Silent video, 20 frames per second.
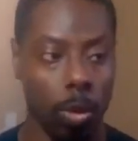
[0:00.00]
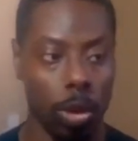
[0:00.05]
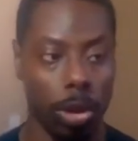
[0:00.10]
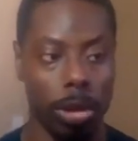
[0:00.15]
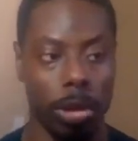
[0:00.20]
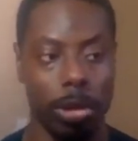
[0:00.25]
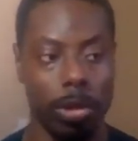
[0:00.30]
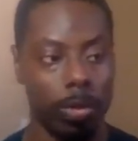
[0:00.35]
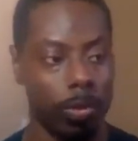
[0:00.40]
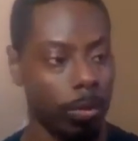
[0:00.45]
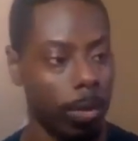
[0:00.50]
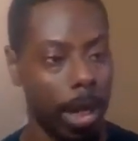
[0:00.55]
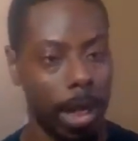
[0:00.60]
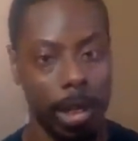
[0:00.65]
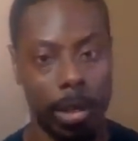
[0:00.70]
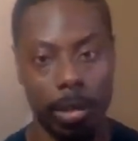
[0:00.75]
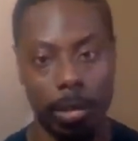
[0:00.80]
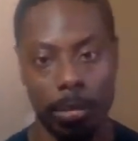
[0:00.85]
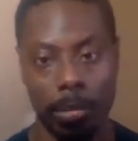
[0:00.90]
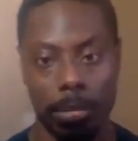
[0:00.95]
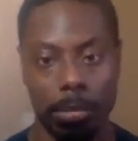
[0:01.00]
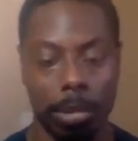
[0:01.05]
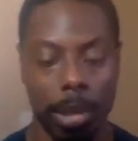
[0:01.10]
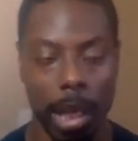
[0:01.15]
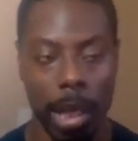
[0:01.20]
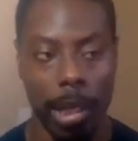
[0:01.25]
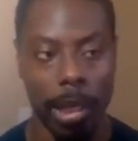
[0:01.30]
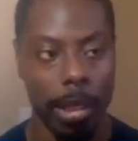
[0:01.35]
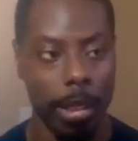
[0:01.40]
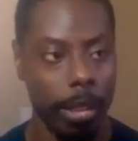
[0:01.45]
ordering random
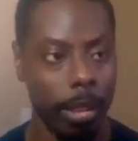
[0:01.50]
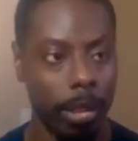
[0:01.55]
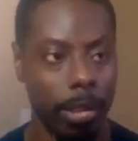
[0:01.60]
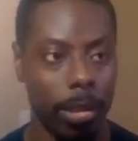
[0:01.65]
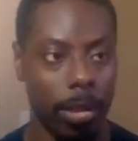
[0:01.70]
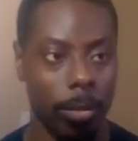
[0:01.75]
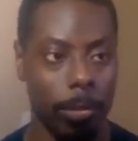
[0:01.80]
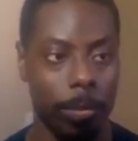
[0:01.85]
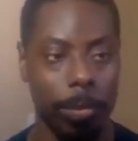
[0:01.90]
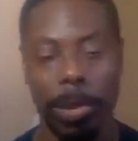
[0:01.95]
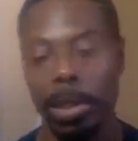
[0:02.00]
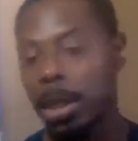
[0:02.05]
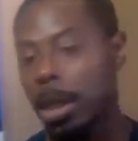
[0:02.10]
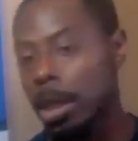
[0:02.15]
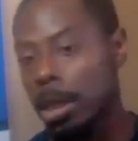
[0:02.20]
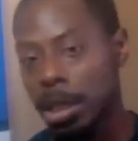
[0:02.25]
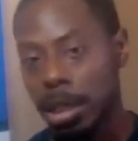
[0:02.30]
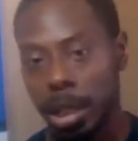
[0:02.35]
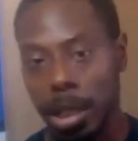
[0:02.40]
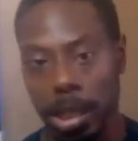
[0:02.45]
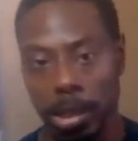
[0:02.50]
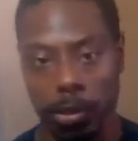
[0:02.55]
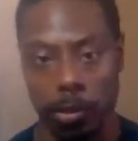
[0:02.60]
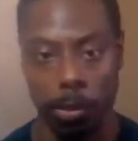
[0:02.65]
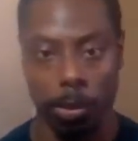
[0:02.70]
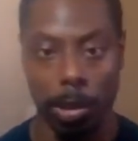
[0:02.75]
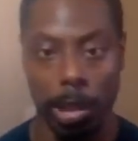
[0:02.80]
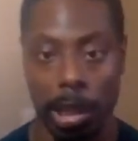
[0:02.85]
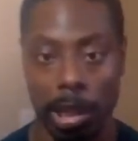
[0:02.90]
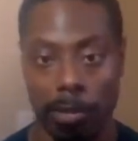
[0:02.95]
like,
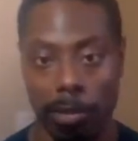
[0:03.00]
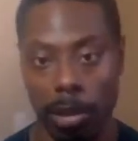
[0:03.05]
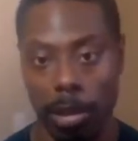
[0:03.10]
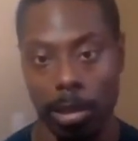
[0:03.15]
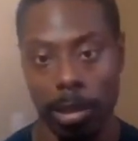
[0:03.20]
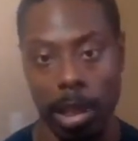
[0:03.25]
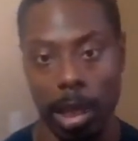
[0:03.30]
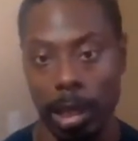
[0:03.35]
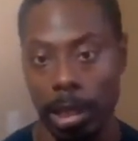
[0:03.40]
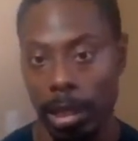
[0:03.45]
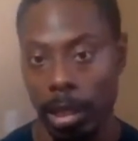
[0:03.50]
P90X or whatever.